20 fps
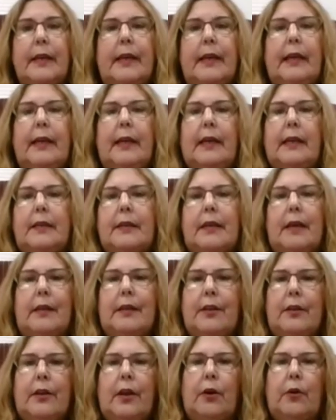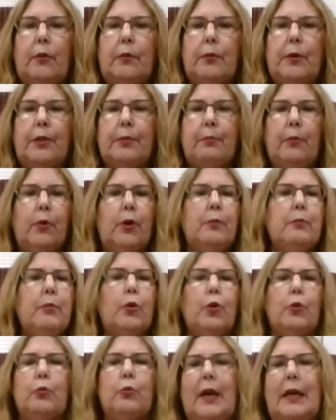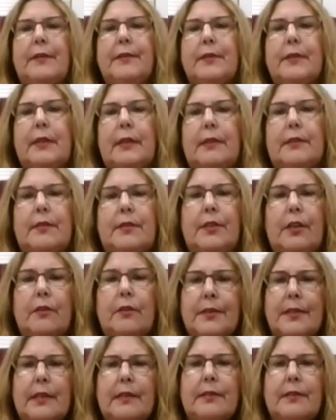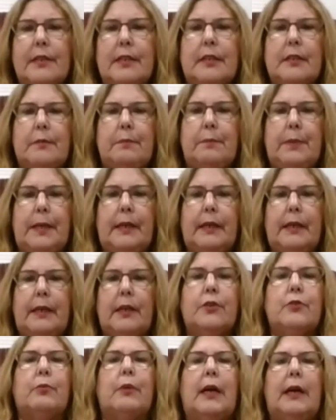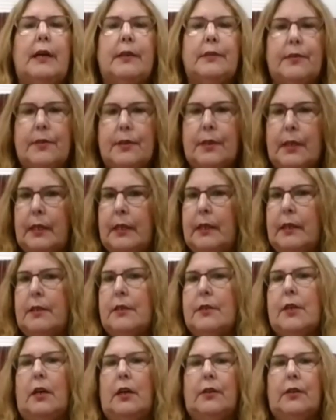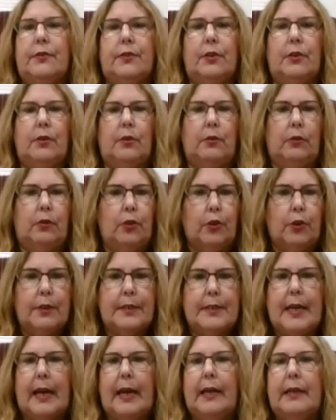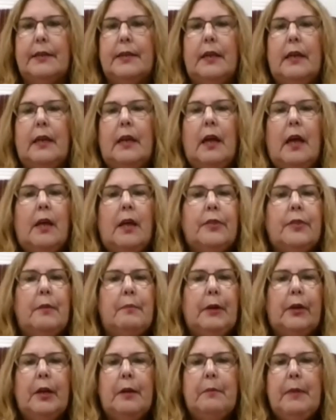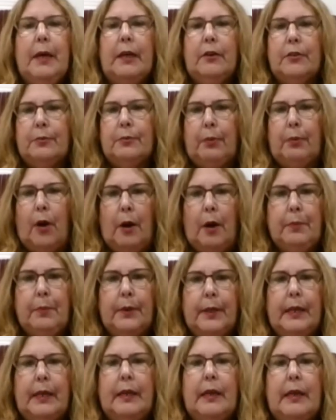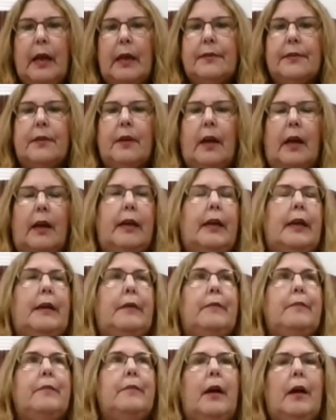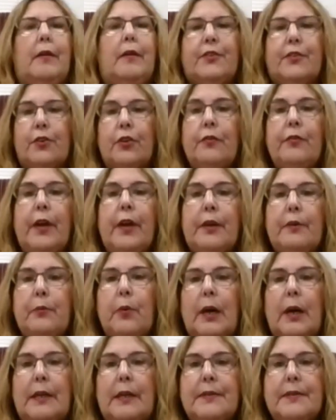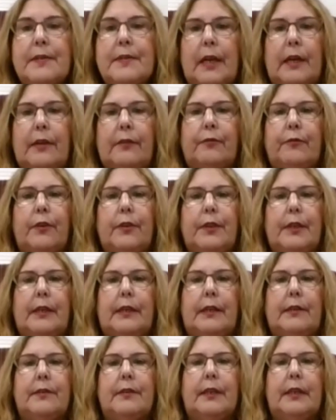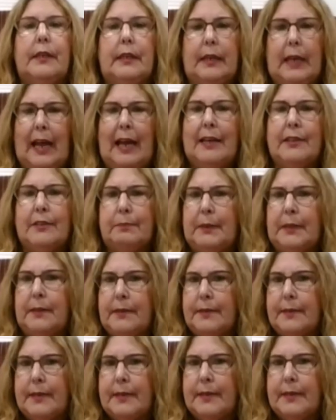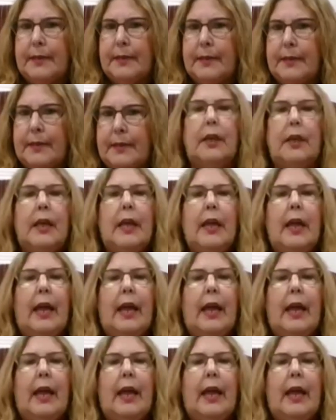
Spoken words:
And, with more and more residents, those things need to be addressed and also looked at. The Marion Meadows property, a survey was done for this and it has been set on.